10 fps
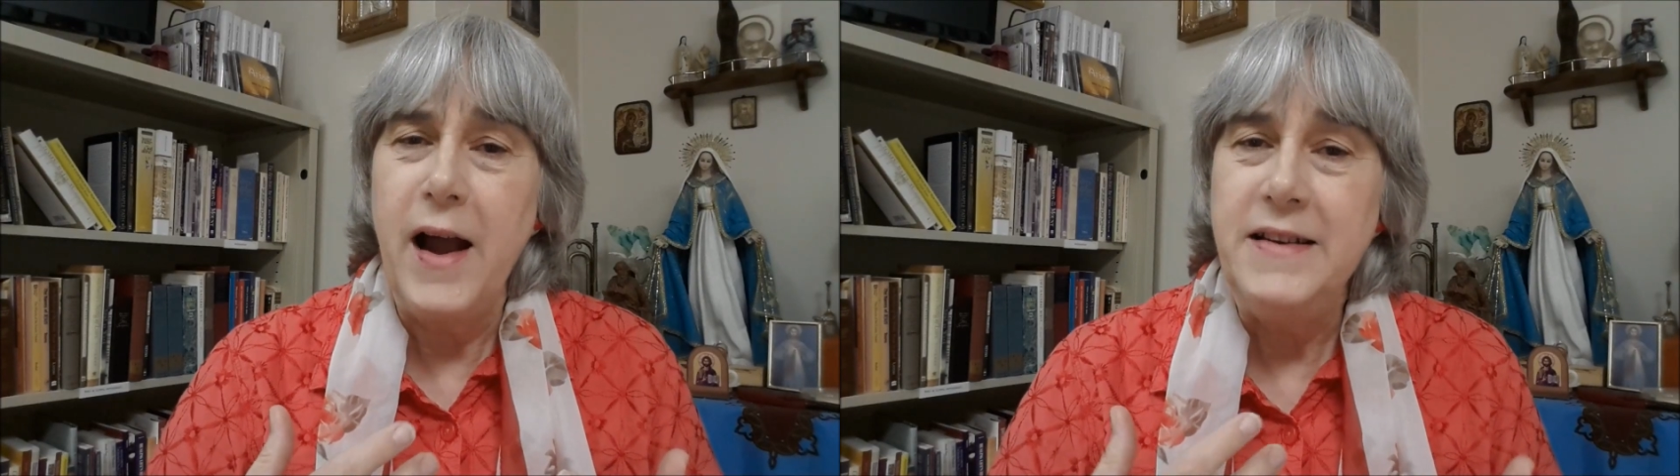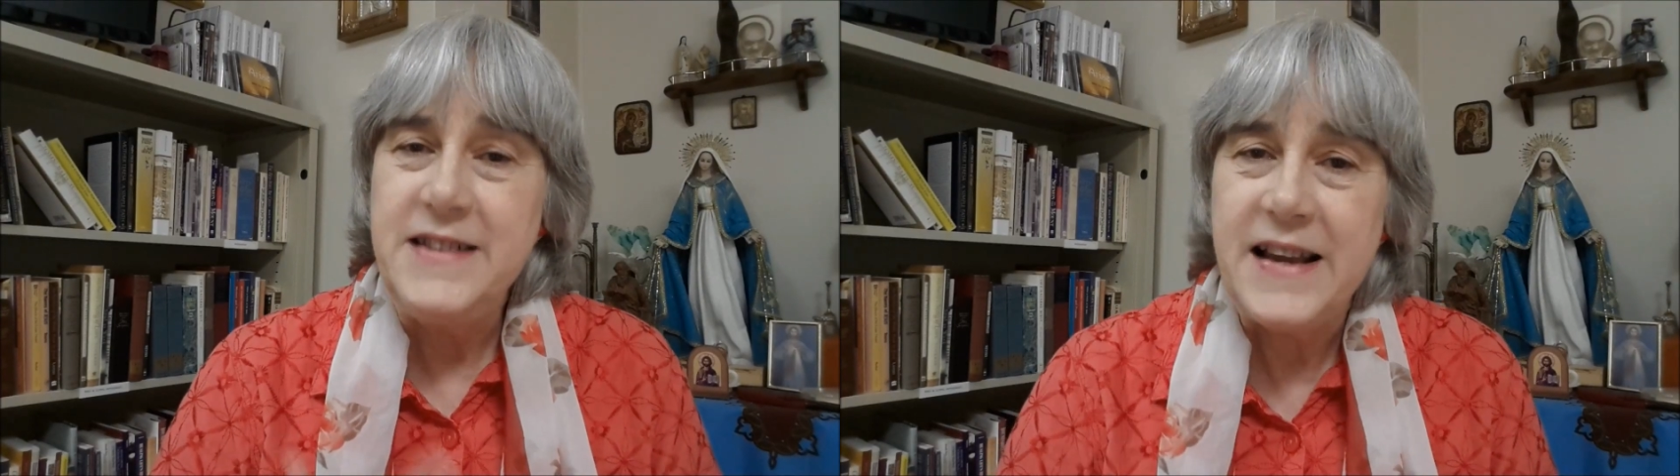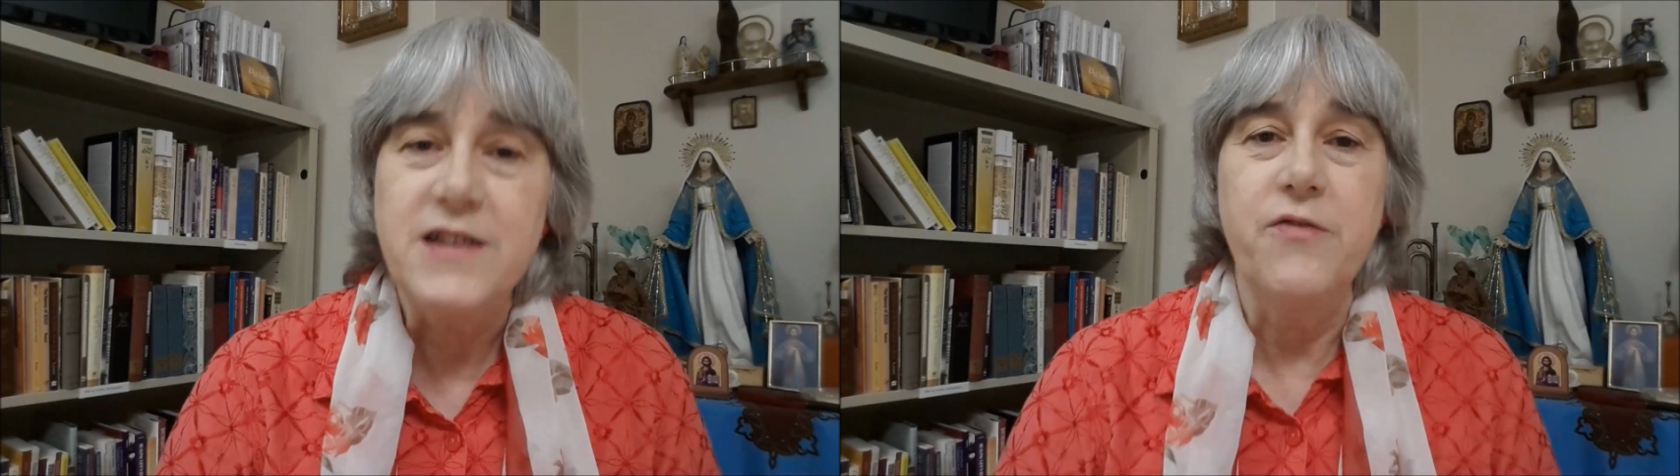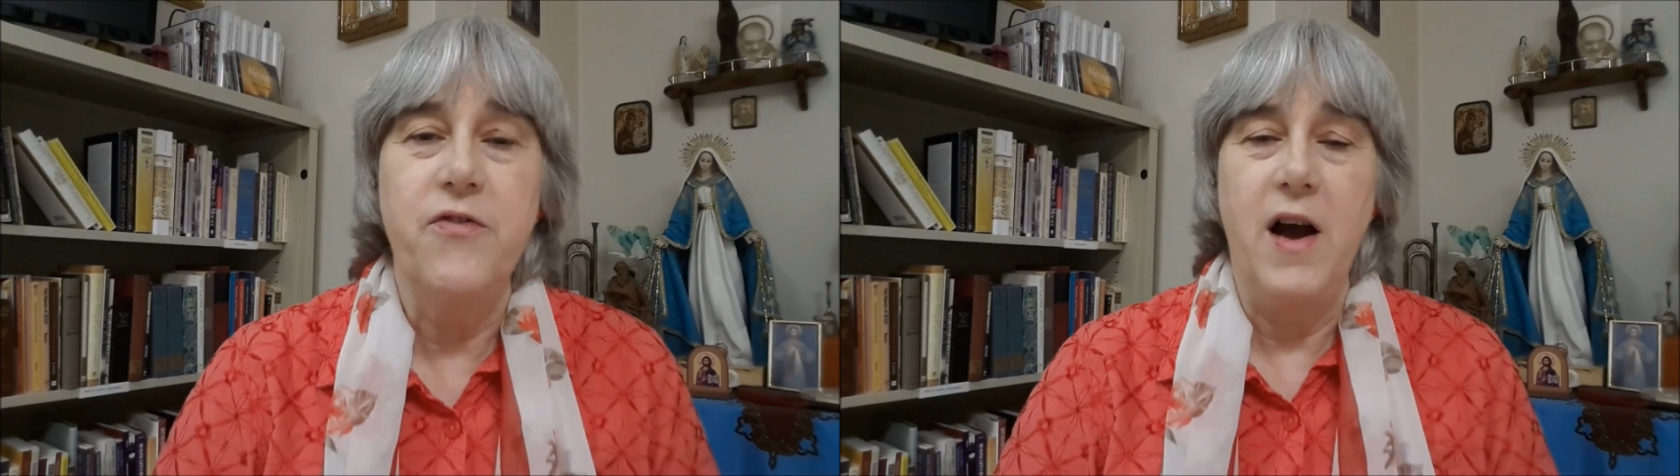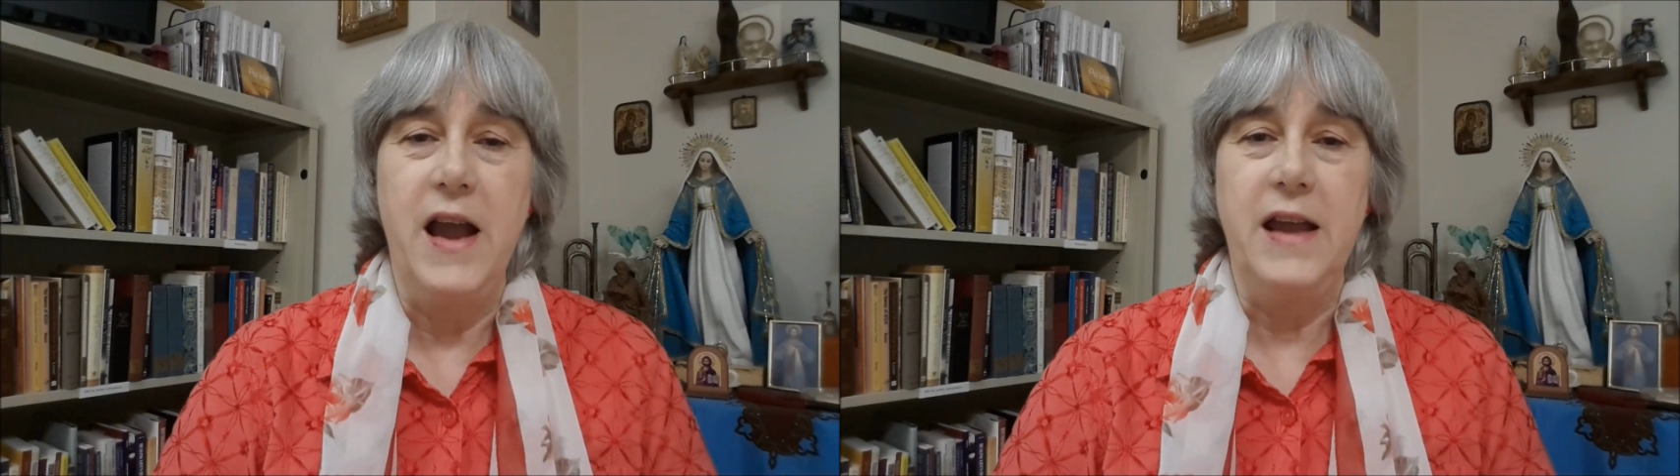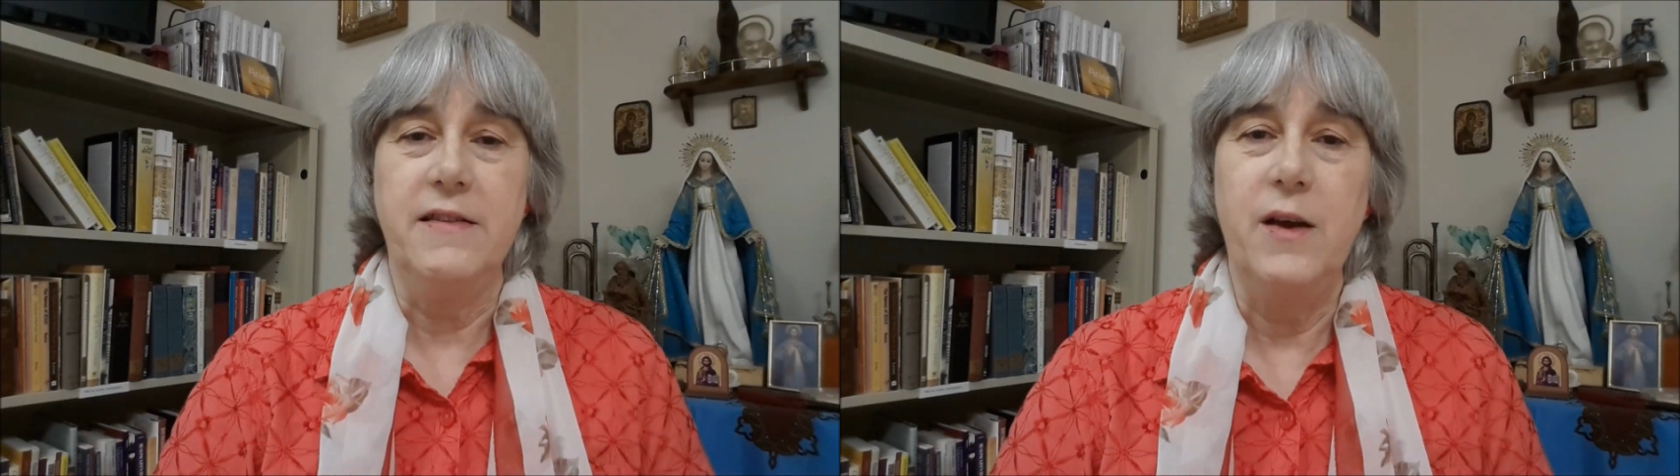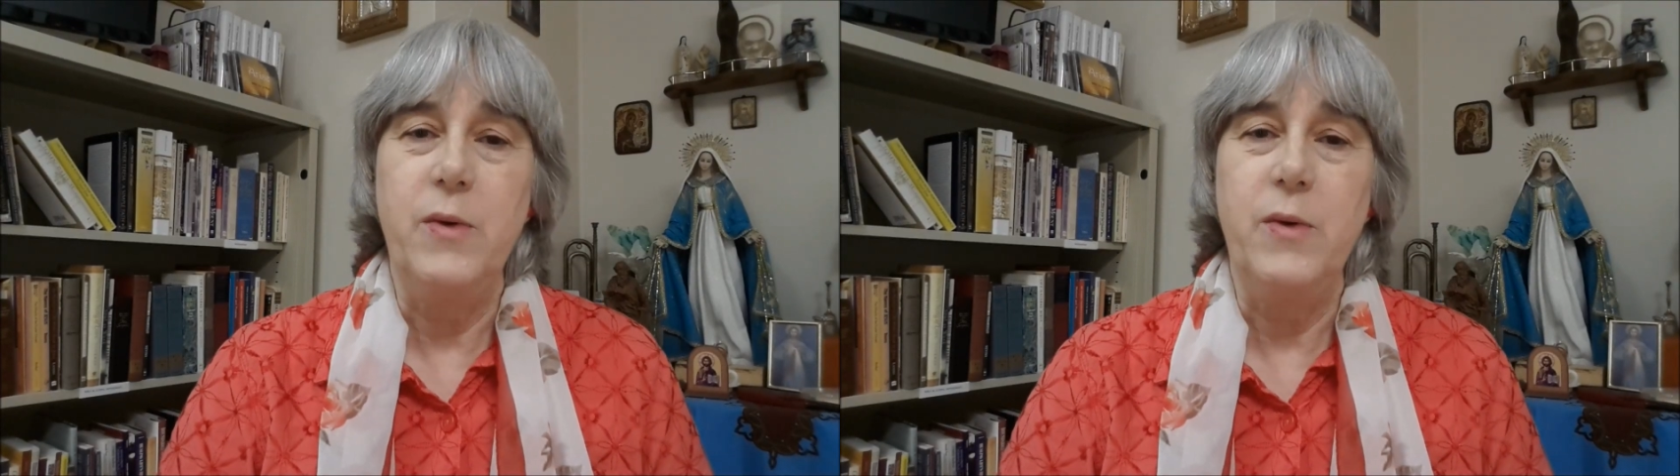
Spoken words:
identifying